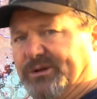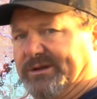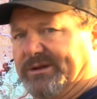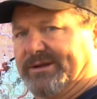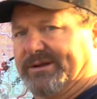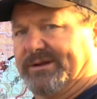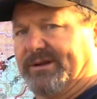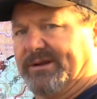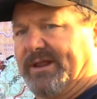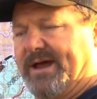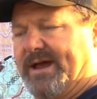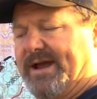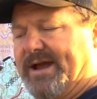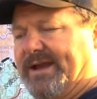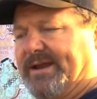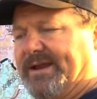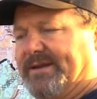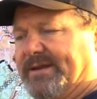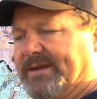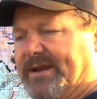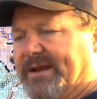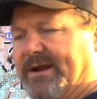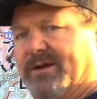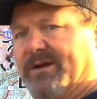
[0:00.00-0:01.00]
a little line
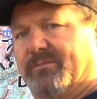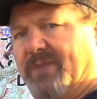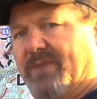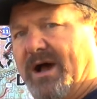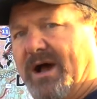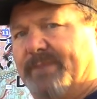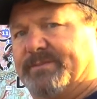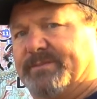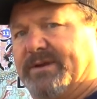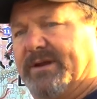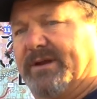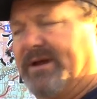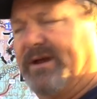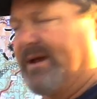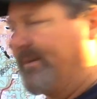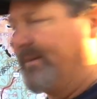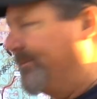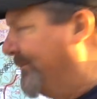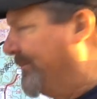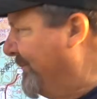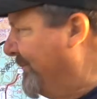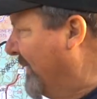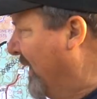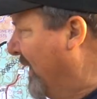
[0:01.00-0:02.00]
in there, mopped it up.
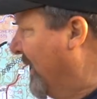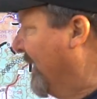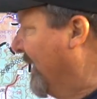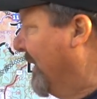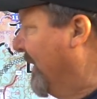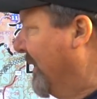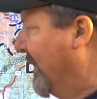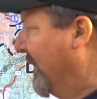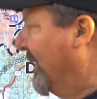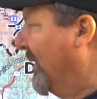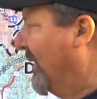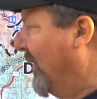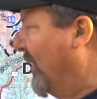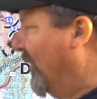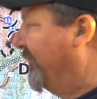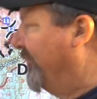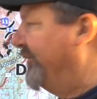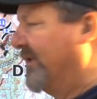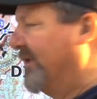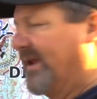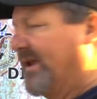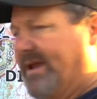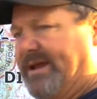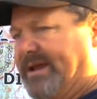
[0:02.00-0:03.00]

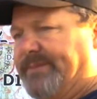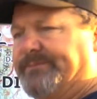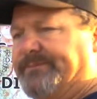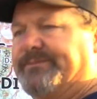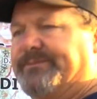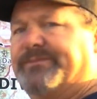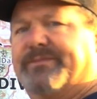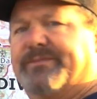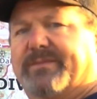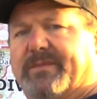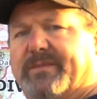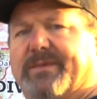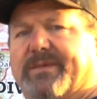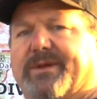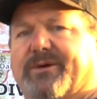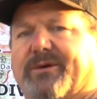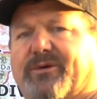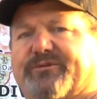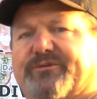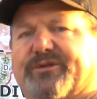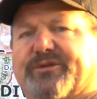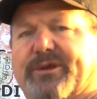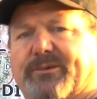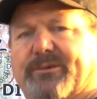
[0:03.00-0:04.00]
Hopefully
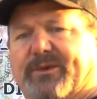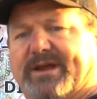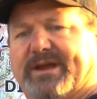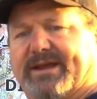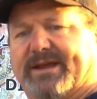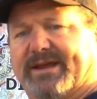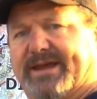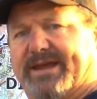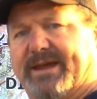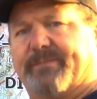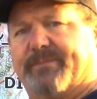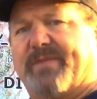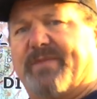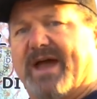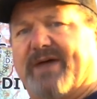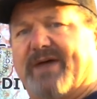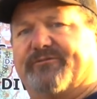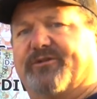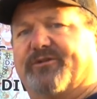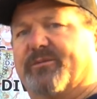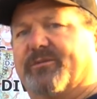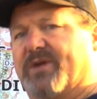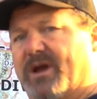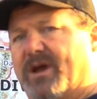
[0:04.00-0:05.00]
we can keep
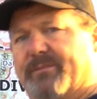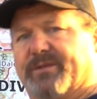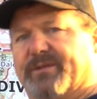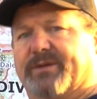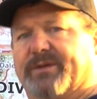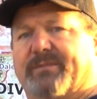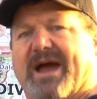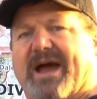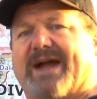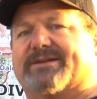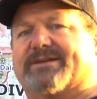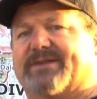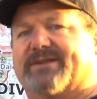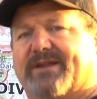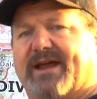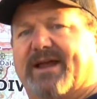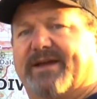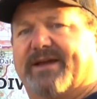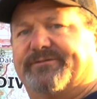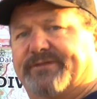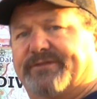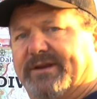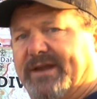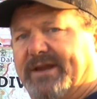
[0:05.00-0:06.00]
that from coming back to
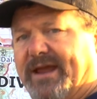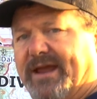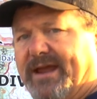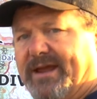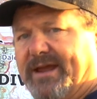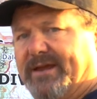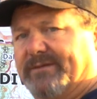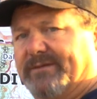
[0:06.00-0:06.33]
life today